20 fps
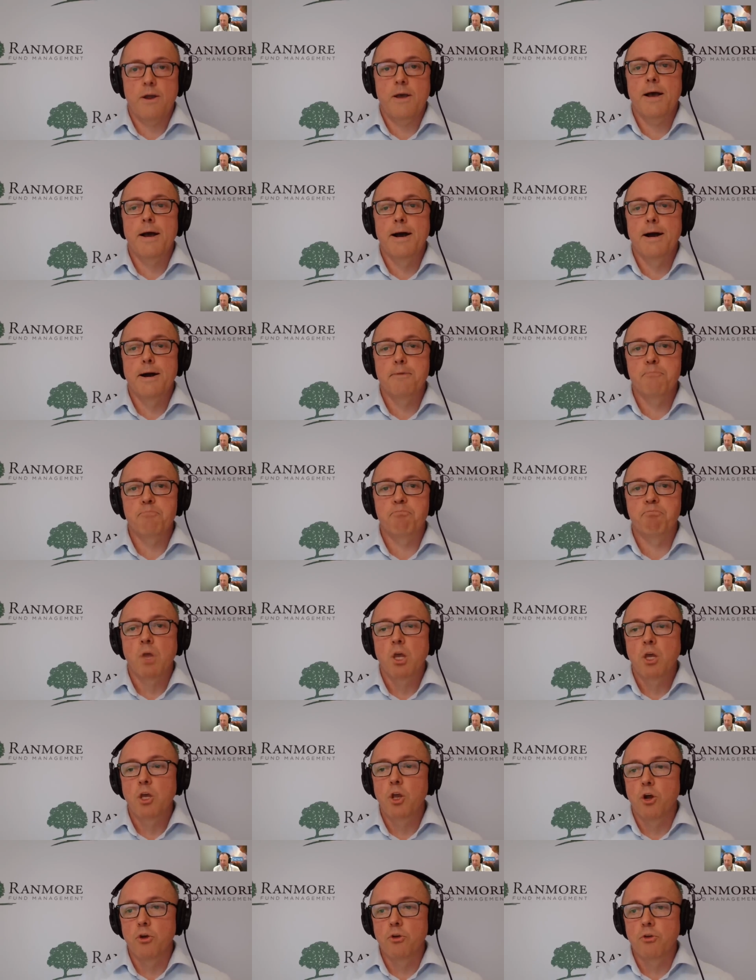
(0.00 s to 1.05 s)
Um,
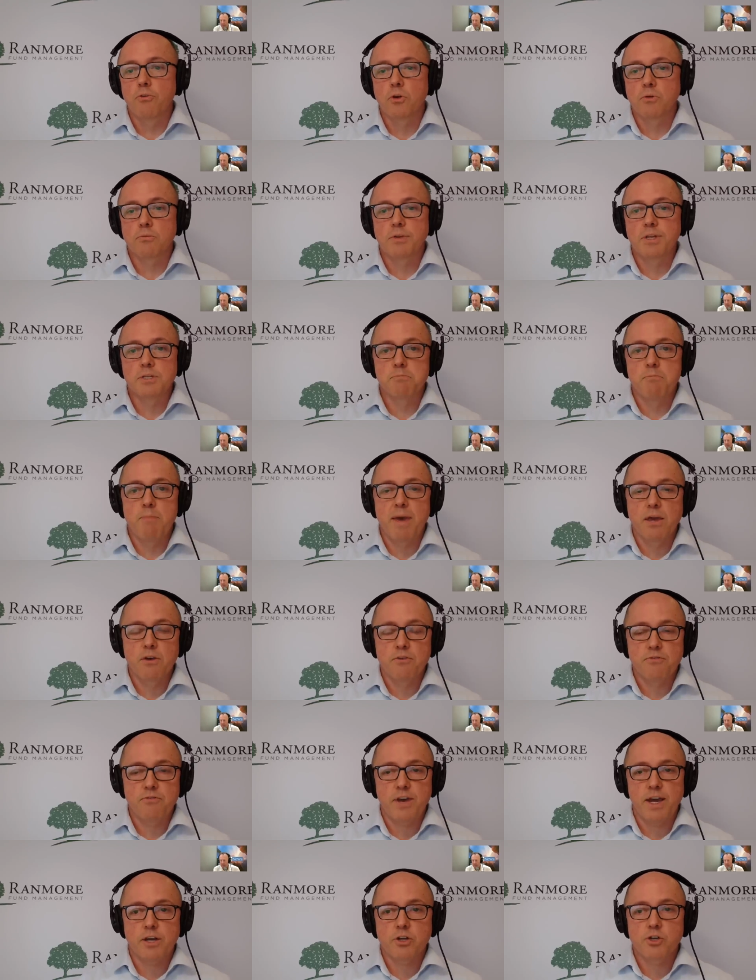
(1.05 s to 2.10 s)
you know, you've got these mega
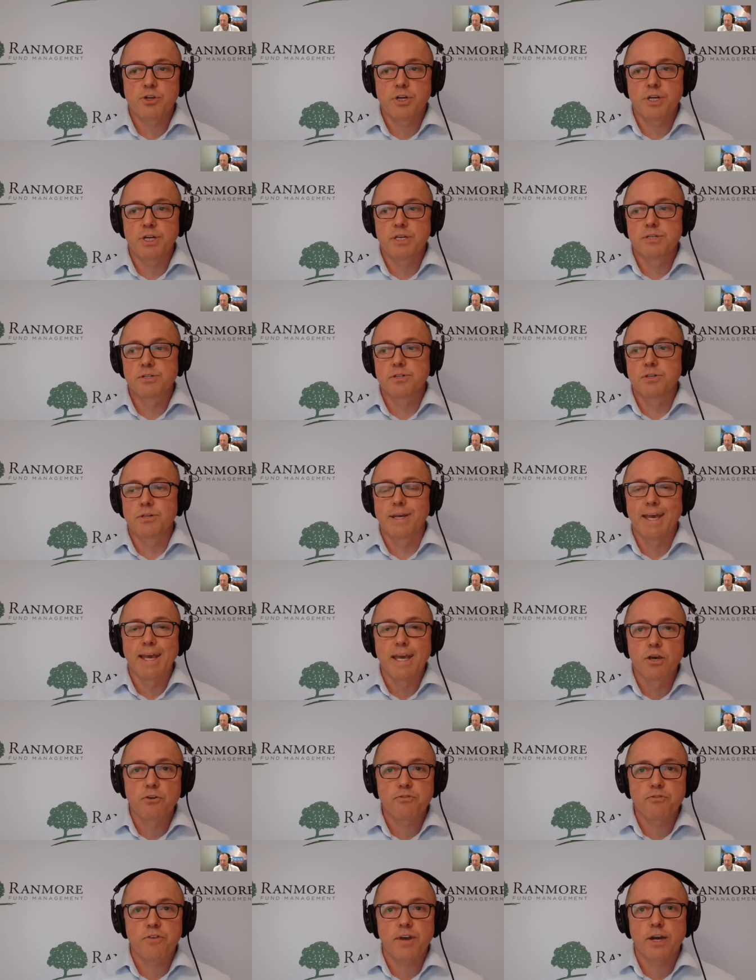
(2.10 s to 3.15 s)
factories and
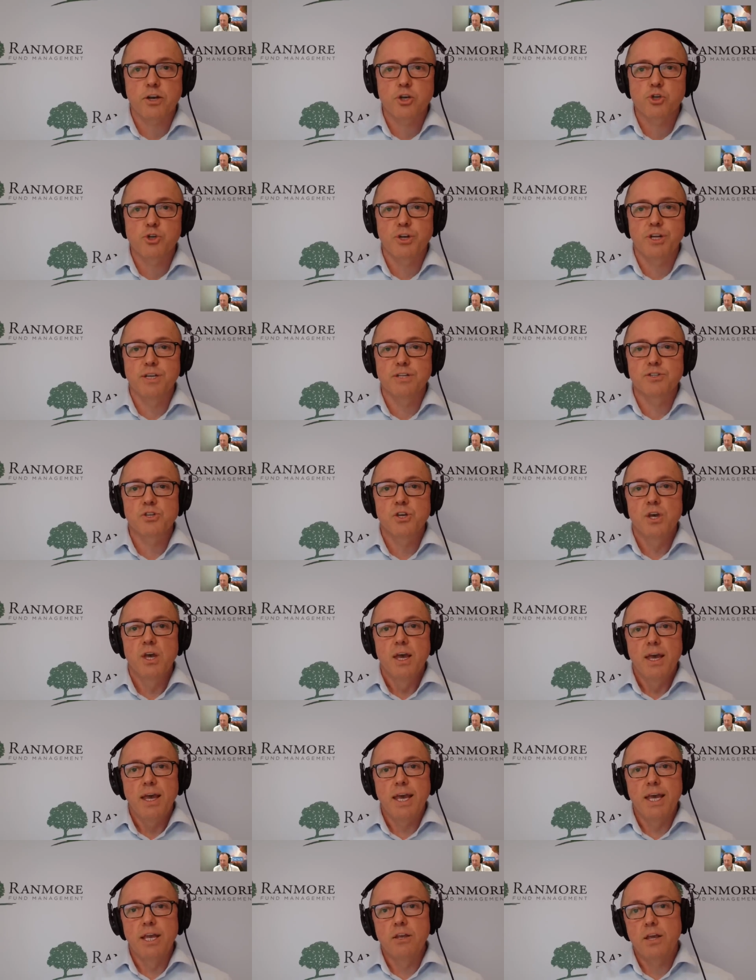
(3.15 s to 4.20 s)
gigafactories.
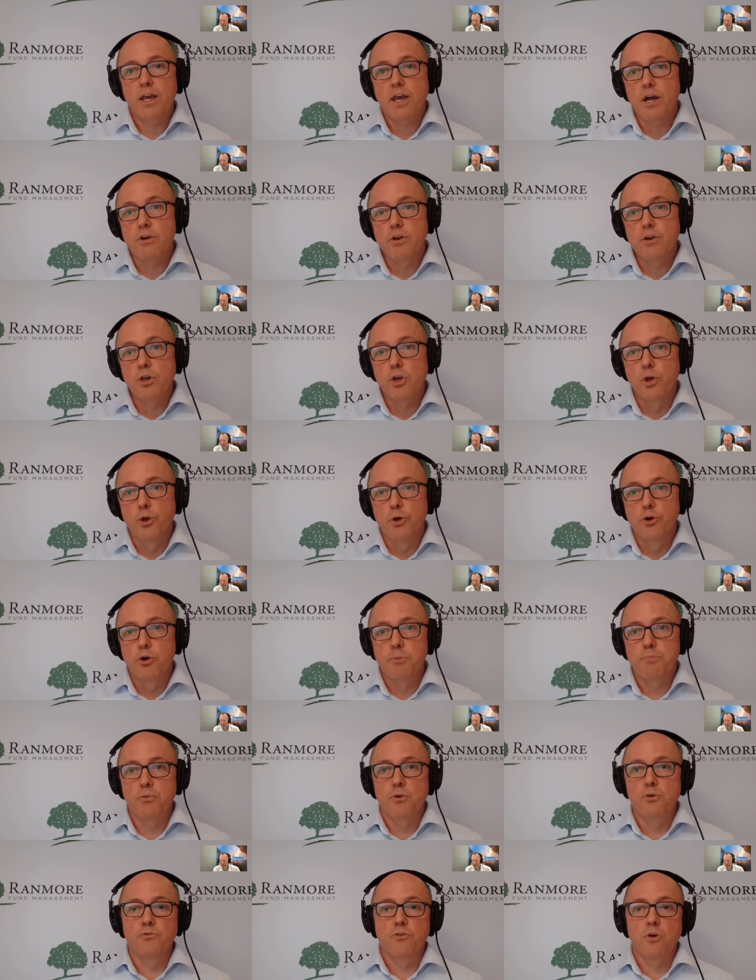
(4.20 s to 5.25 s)
In here in
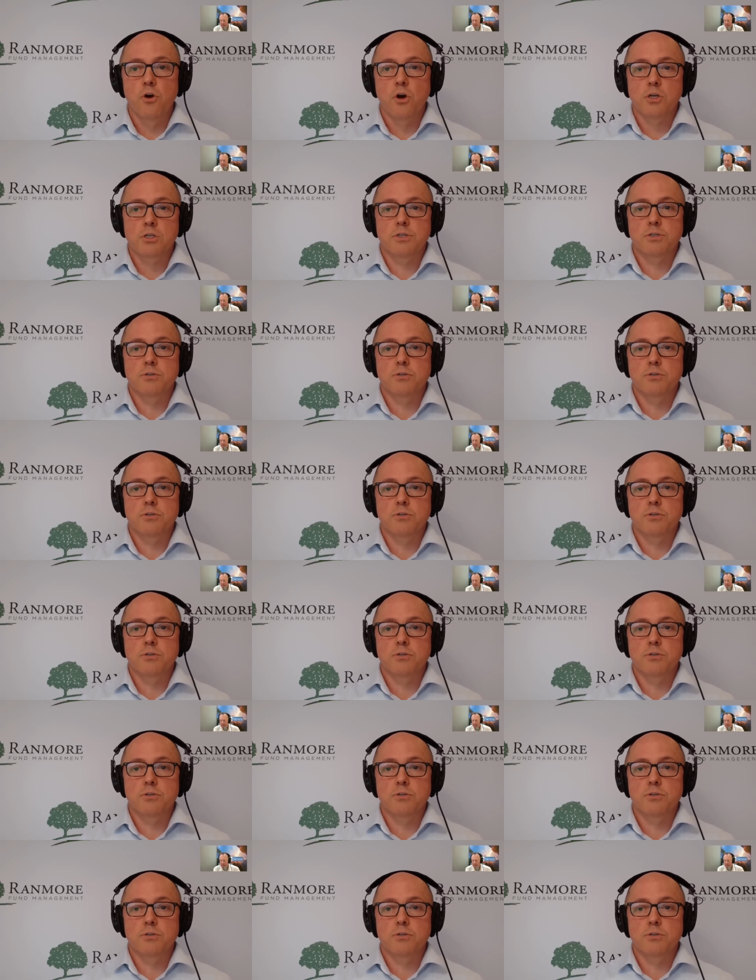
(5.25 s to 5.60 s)
Europe, you've got